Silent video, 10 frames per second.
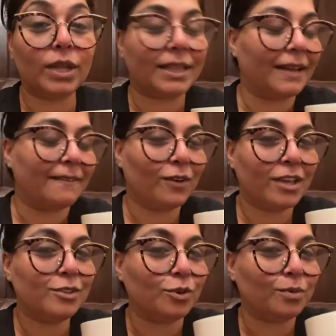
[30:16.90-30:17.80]
that.
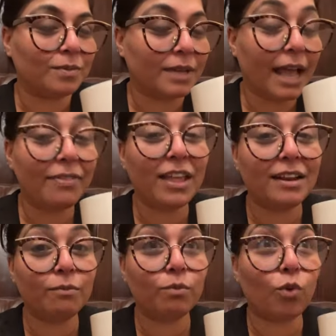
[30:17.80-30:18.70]
Okay, so and
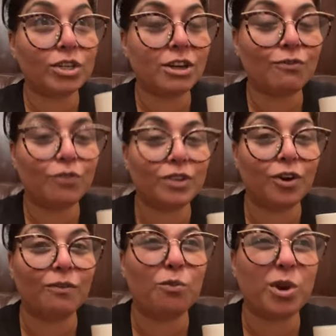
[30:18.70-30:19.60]
then watch out for
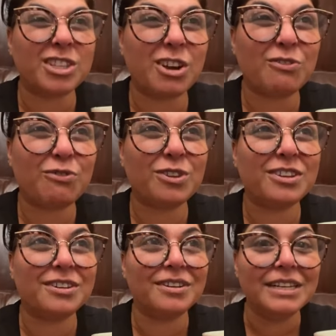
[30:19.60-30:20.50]

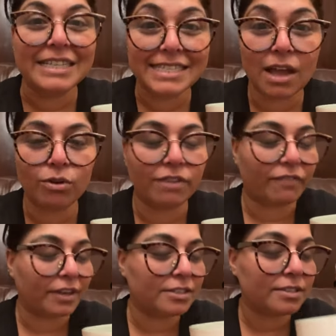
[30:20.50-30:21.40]
the sound
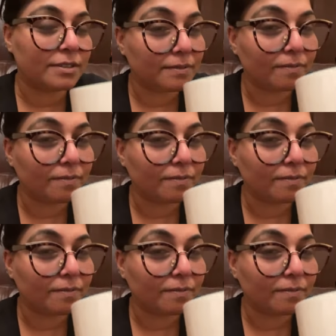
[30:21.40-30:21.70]
effects.